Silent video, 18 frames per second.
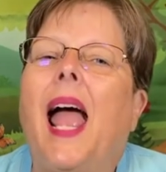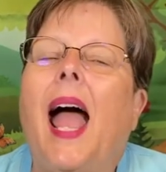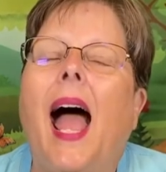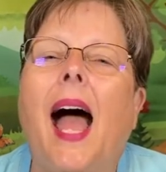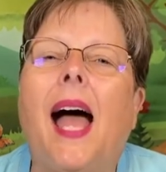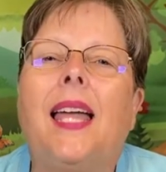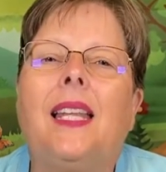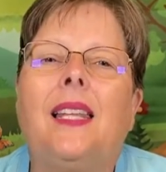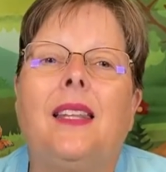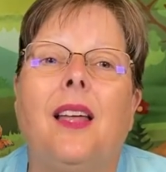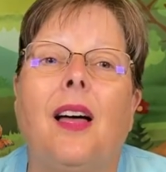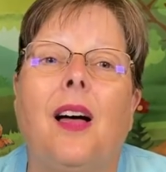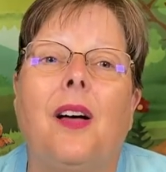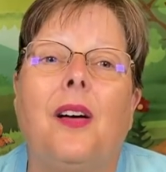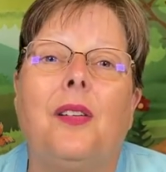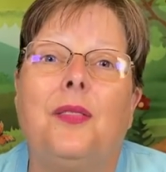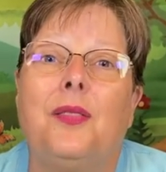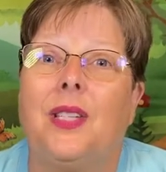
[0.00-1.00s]
I
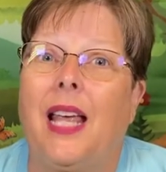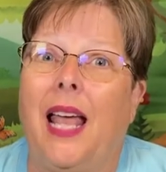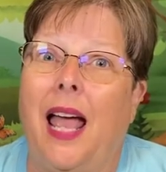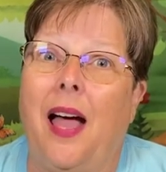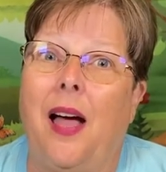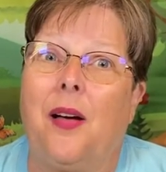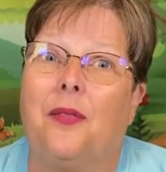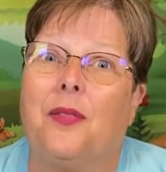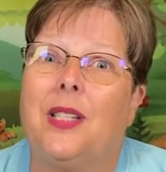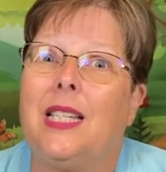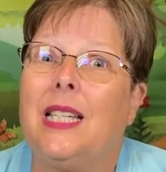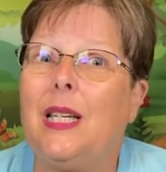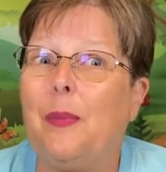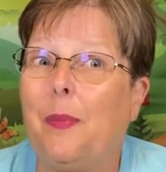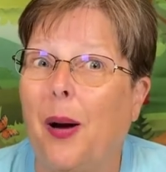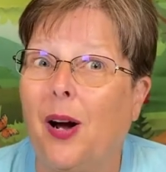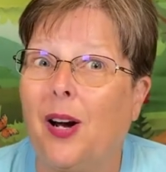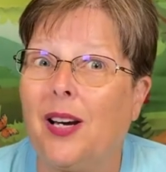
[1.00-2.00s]
love to have tea
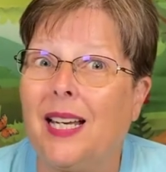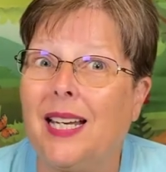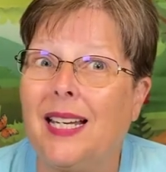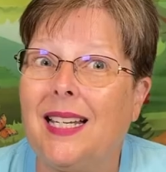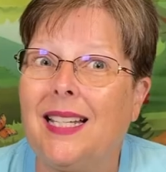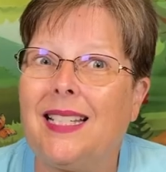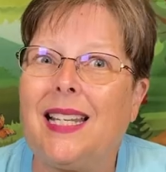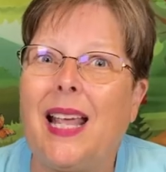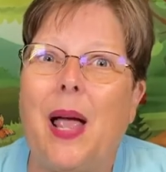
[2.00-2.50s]
parties